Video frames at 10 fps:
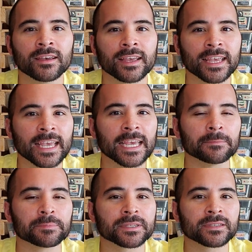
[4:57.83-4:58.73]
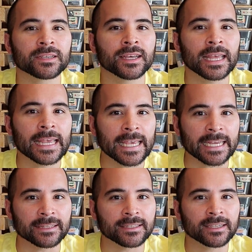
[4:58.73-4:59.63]
keeps
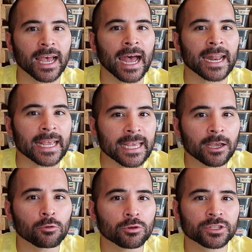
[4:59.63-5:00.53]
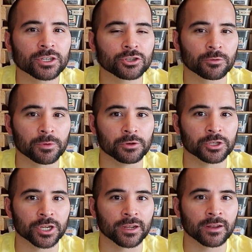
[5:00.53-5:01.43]
heat at an equal
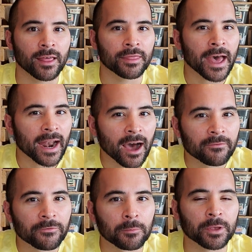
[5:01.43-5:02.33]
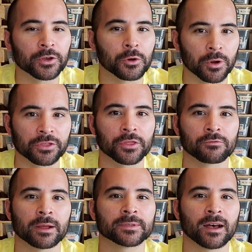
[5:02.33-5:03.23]
distribution that I'm familiar with in the
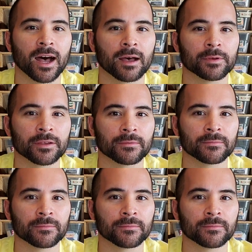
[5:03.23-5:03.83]
reptile hobby.